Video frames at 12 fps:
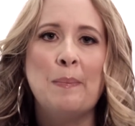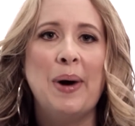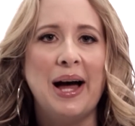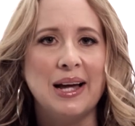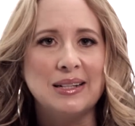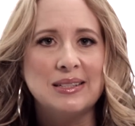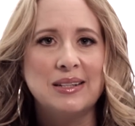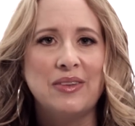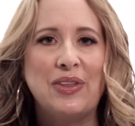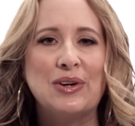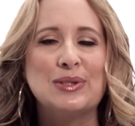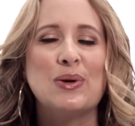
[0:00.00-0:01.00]
But
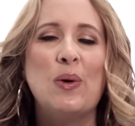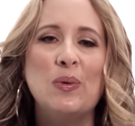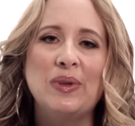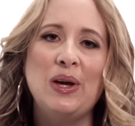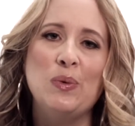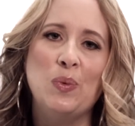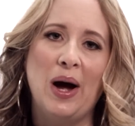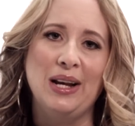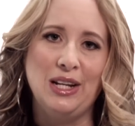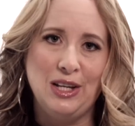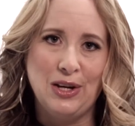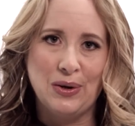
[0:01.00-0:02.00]
there is only
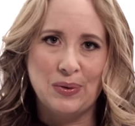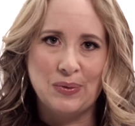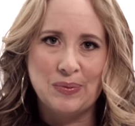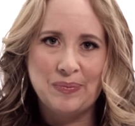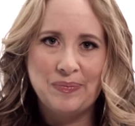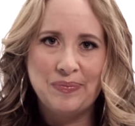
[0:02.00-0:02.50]
one you.